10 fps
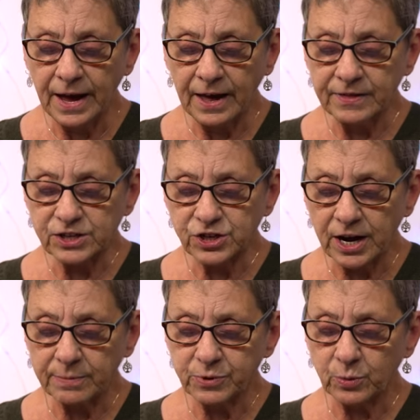And the
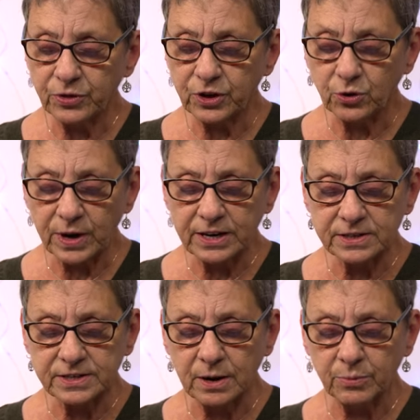chapter with the
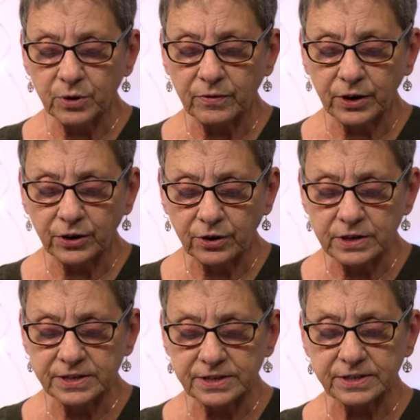greatest number of
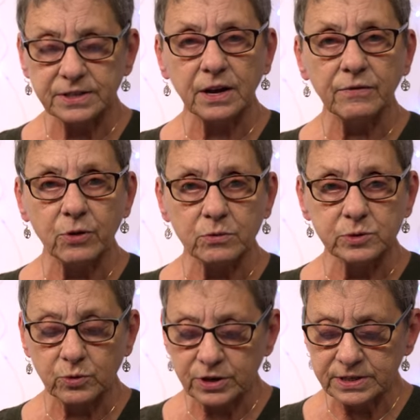occurrences of
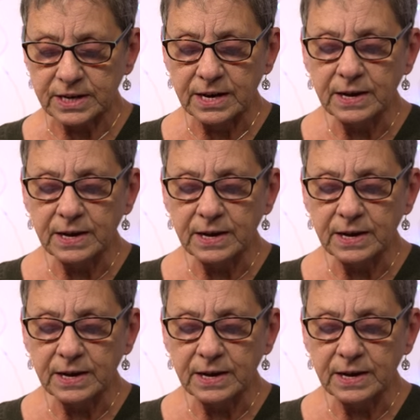those words